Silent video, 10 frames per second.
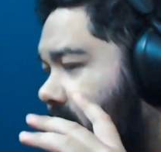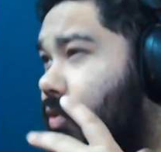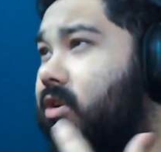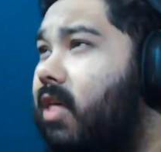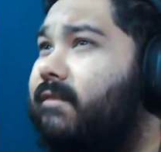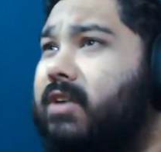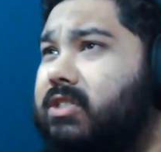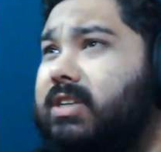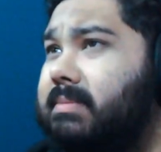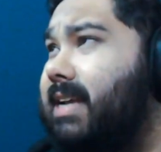Well, not the first
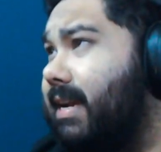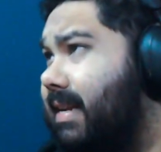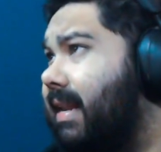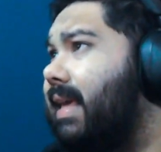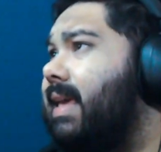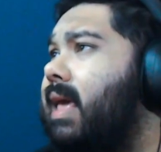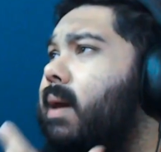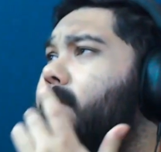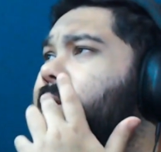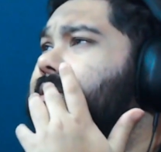time technically,
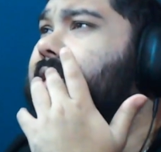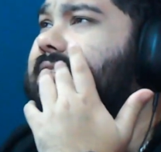but it's the